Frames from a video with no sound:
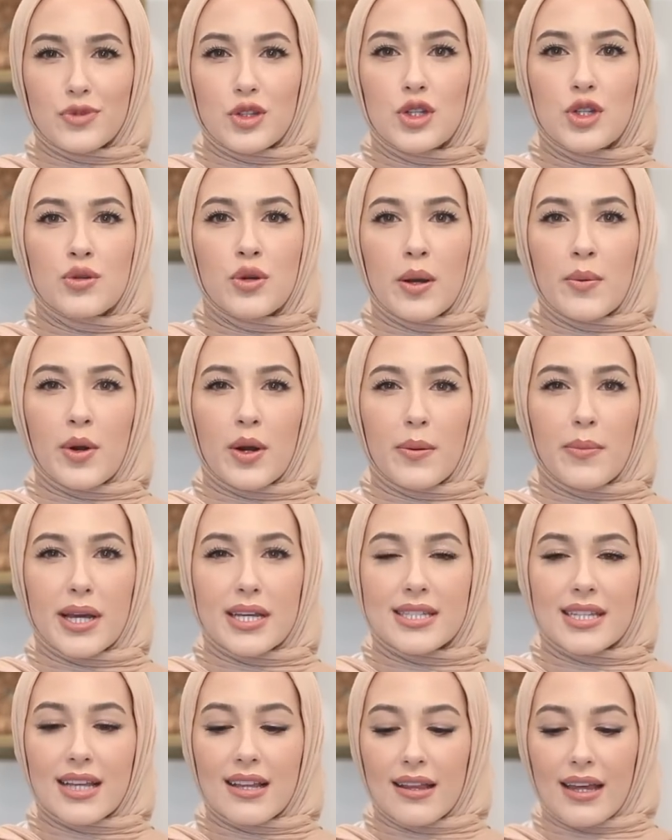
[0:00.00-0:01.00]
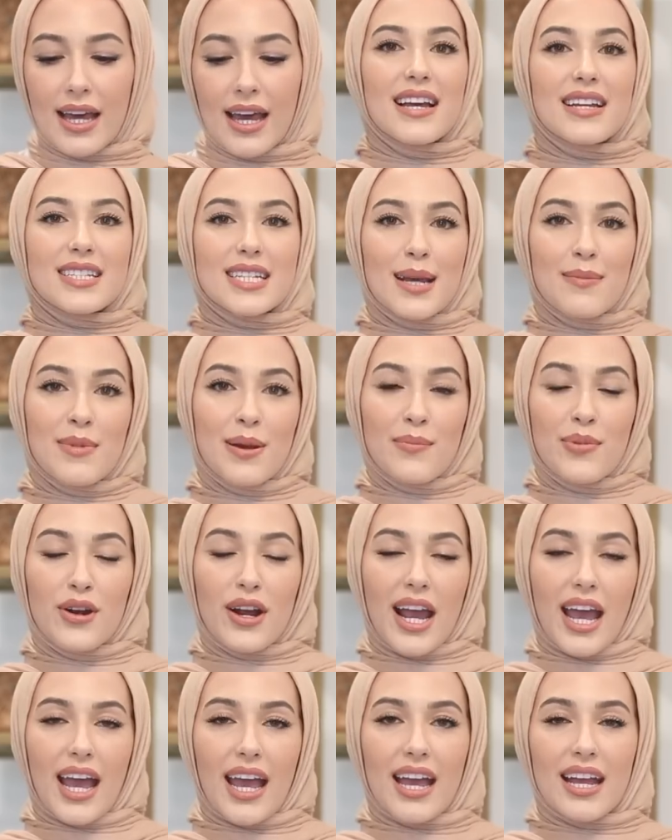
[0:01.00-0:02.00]
trimmer basically. Tip number
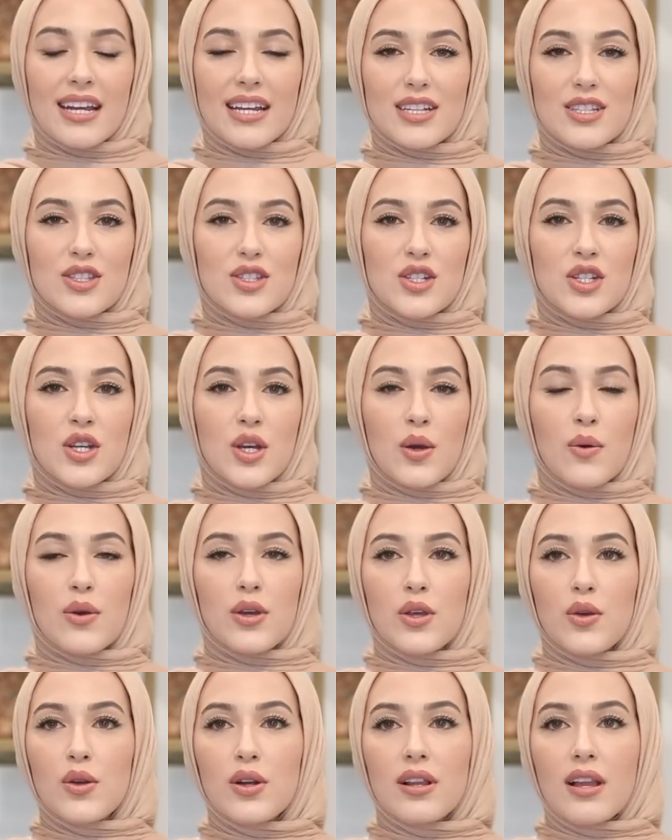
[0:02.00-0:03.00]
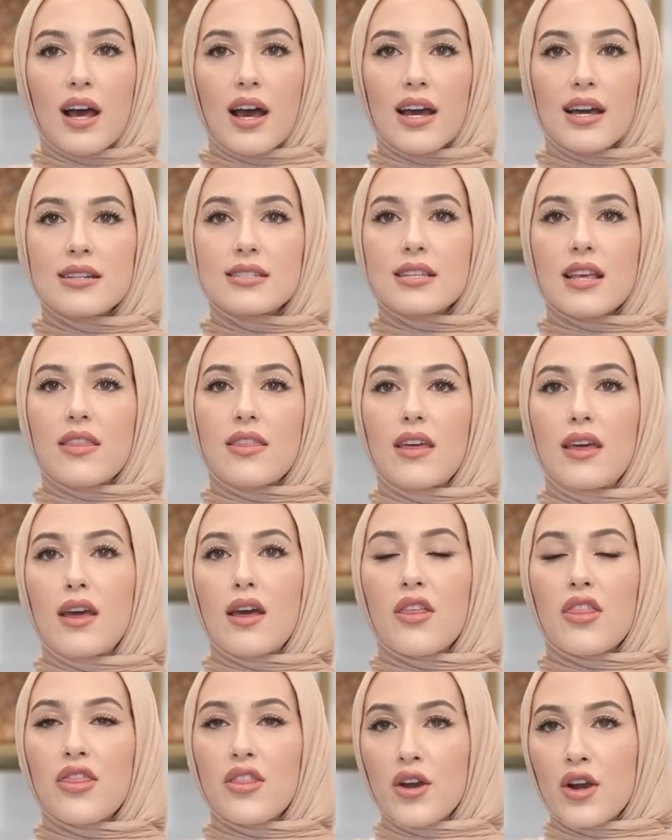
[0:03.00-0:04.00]
8 is to utilize the
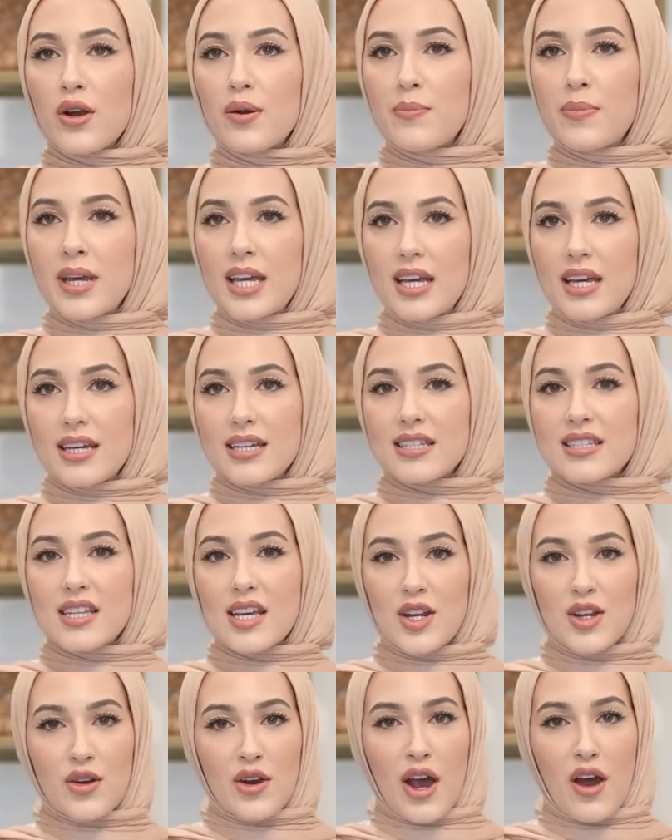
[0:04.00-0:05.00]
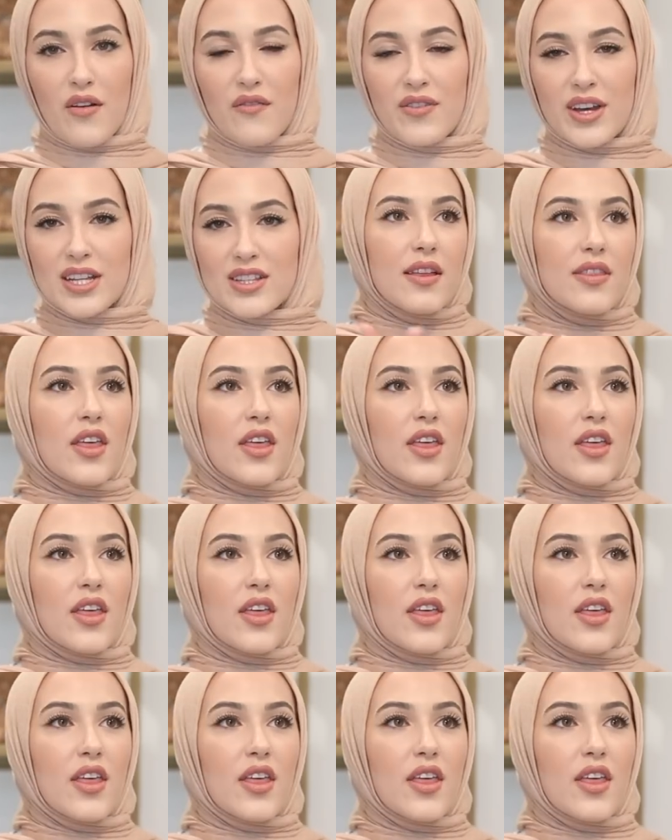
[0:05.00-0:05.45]
third piece in your outfit.